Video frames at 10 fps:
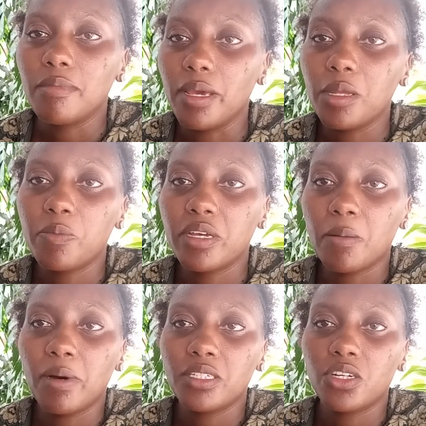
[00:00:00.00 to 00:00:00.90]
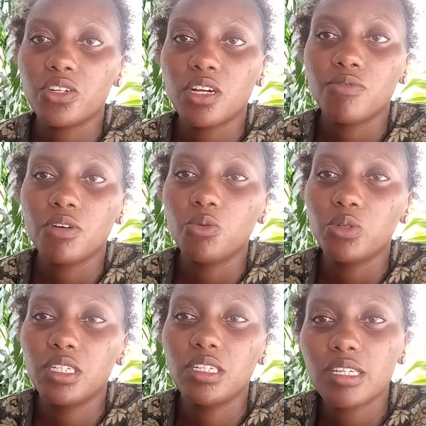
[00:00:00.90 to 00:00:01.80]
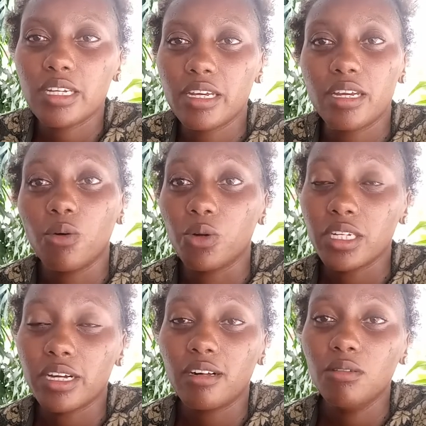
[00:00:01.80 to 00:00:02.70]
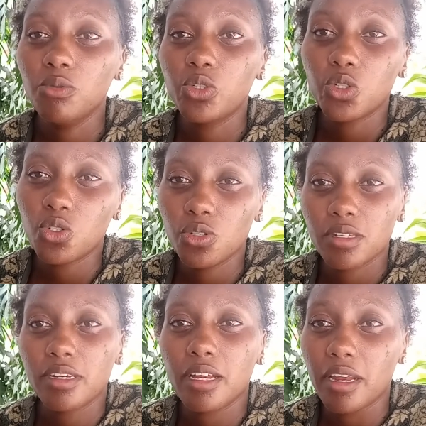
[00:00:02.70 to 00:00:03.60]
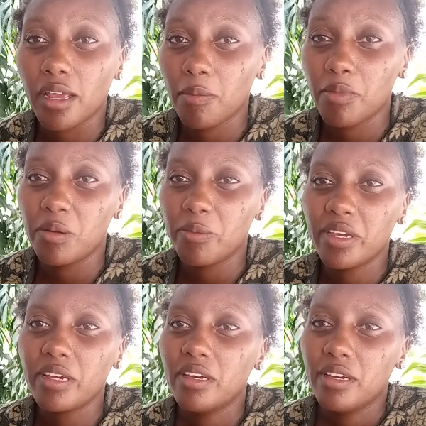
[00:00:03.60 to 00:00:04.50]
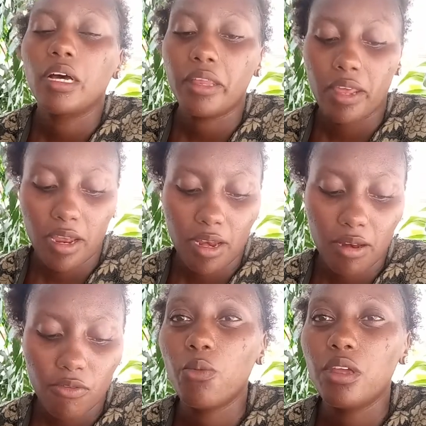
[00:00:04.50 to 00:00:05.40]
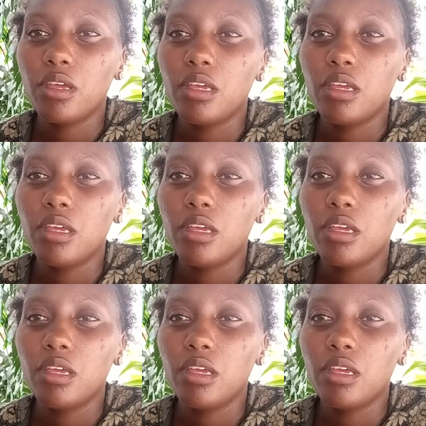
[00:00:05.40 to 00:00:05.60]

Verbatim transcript: it being a budget travel we didn't stay in a hotel we chose to stay in an airbnb and then we